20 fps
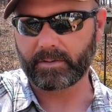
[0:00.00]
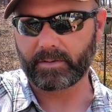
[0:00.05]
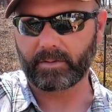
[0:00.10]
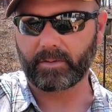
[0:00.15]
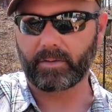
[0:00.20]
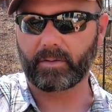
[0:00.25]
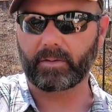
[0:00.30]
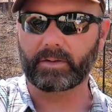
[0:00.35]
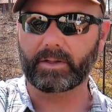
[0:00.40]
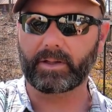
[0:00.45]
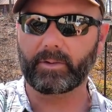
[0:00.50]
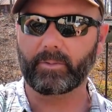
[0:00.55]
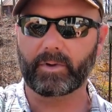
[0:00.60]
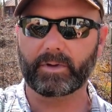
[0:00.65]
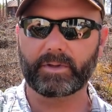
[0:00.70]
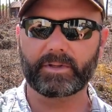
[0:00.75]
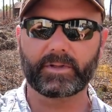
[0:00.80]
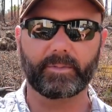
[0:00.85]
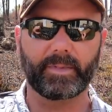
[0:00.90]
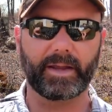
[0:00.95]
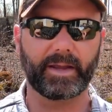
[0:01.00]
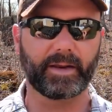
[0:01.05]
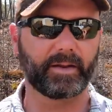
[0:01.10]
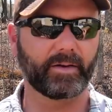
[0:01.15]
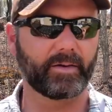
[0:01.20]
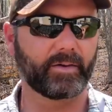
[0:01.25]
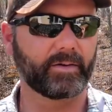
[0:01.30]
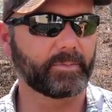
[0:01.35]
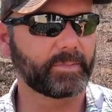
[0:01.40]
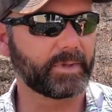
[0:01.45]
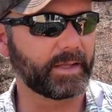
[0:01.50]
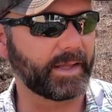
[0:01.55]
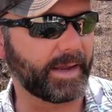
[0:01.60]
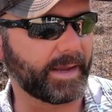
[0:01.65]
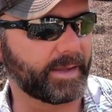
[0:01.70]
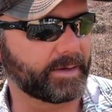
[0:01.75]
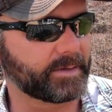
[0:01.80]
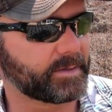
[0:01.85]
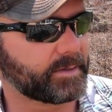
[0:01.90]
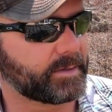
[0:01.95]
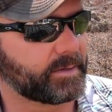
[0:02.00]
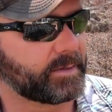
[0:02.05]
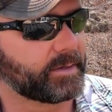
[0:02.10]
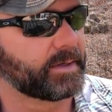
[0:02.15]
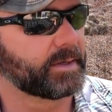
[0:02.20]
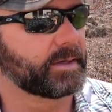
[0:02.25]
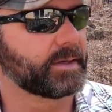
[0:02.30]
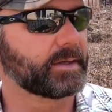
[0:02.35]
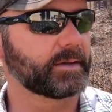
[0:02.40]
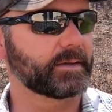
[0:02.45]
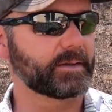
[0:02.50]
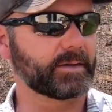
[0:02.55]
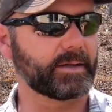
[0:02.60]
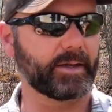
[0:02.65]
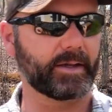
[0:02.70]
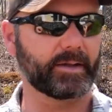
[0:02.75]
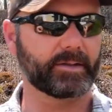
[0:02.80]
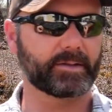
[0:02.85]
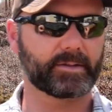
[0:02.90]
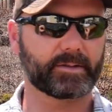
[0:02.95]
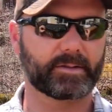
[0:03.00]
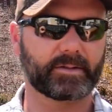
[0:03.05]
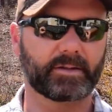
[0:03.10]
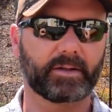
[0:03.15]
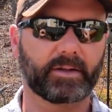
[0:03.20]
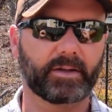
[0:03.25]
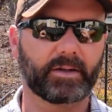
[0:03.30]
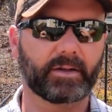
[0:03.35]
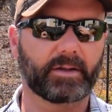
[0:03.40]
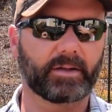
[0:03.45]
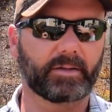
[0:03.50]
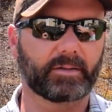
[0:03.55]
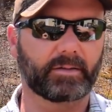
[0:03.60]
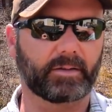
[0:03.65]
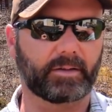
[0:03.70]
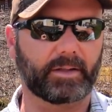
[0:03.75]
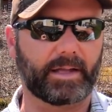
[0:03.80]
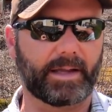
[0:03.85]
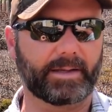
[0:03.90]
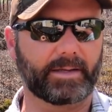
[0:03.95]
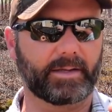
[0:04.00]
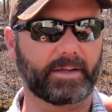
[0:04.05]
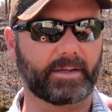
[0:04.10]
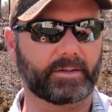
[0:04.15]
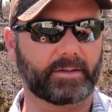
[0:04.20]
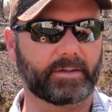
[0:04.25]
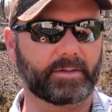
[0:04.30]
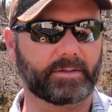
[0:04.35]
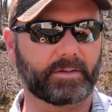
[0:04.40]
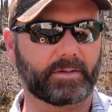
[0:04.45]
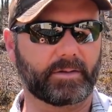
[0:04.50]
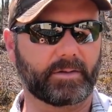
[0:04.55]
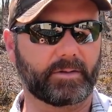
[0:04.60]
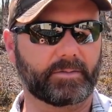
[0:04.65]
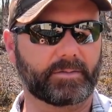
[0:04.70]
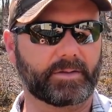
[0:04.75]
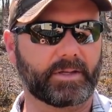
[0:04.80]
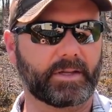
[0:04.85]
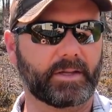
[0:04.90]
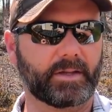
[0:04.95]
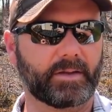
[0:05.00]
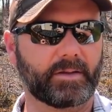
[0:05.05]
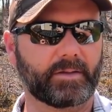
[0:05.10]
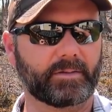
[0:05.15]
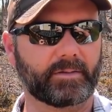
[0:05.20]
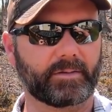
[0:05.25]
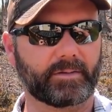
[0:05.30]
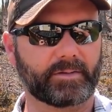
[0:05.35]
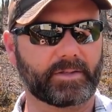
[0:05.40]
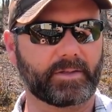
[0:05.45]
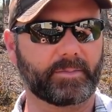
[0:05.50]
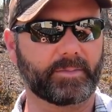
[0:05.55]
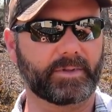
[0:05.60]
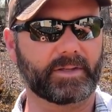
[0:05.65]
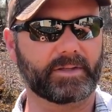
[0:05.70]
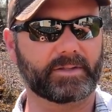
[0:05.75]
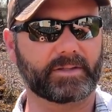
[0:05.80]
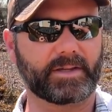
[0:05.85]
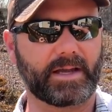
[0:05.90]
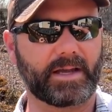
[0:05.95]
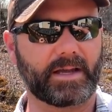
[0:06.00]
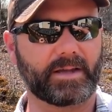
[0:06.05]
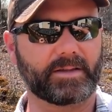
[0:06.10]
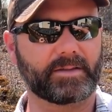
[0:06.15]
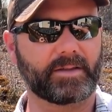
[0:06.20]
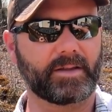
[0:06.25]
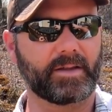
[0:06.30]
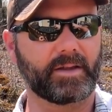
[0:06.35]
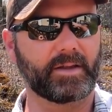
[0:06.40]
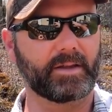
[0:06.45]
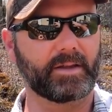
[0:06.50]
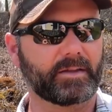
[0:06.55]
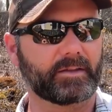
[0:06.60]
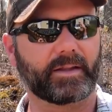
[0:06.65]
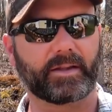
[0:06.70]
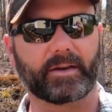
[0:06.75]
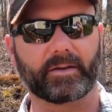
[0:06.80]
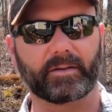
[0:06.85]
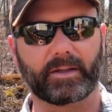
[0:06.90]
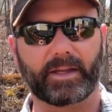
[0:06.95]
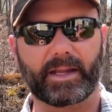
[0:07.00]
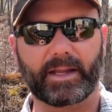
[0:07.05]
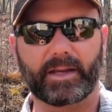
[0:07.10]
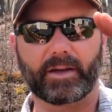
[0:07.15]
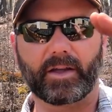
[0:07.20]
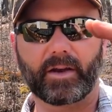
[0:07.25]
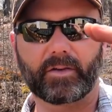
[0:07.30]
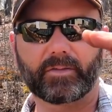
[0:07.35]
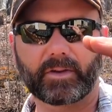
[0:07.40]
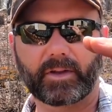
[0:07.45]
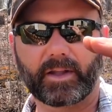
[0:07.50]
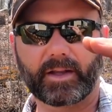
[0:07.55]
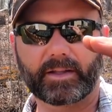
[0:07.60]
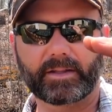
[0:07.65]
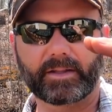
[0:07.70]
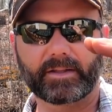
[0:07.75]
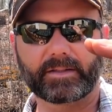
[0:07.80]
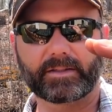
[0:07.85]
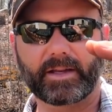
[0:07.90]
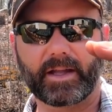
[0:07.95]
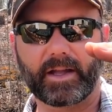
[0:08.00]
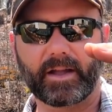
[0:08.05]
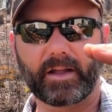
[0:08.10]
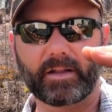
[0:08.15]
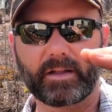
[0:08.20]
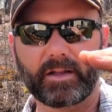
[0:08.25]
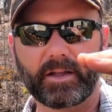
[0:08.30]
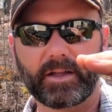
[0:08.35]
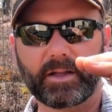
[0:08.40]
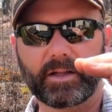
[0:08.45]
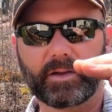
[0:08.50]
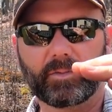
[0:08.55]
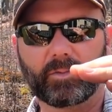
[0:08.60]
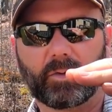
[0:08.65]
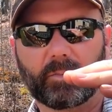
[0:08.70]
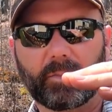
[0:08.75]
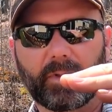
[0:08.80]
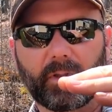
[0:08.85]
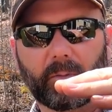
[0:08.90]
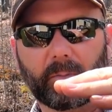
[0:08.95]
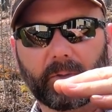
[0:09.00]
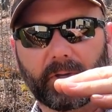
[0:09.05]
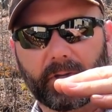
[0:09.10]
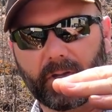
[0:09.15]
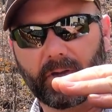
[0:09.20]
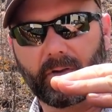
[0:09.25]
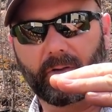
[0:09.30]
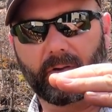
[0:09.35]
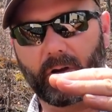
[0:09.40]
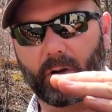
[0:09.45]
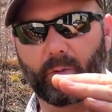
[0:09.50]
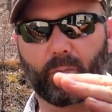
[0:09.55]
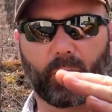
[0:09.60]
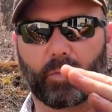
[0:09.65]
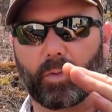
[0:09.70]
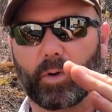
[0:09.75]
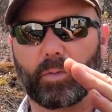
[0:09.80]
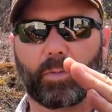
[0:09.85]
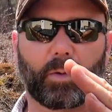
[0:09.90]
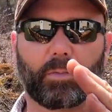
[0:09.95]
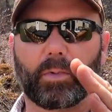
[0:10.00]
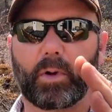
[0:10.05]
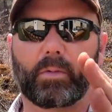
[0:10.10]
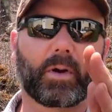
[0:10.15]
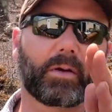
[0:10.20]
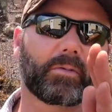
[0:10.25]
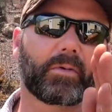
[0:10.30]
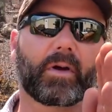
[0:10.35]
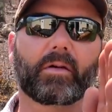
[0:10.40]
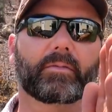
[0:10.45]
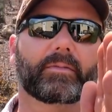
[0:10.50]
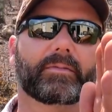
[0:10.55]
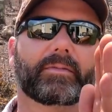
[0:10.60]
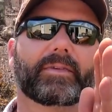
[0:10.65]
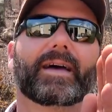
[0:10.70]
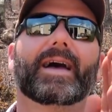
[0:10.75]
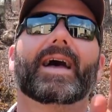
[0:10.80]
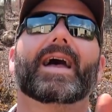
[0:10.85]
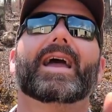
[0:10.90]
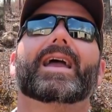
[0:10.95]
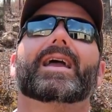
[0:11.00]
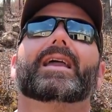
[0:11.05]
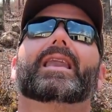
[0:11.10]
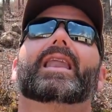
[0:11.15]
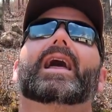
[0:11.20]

So only one tomato plant gets the light it deserves. And some of these guys that are leaned over like this now will be able to go, hey